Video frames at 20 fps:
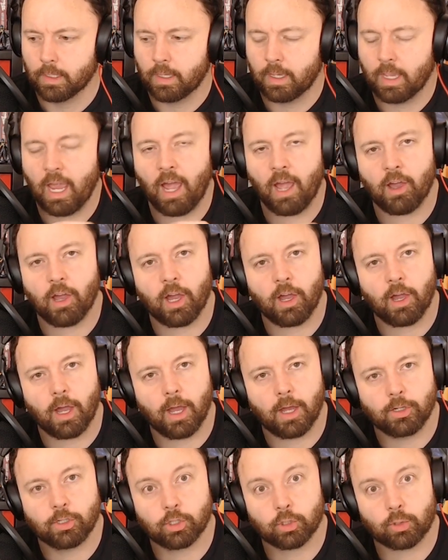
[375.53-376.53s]

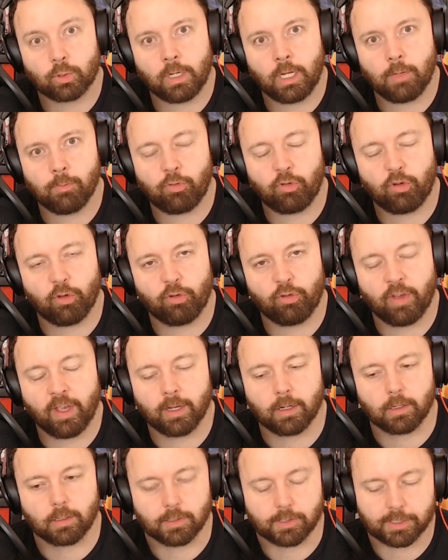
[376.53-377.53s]
Yeah, a dream
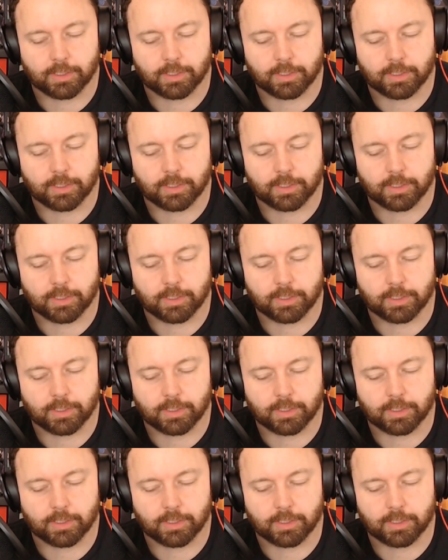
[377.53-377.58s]
fulfilled.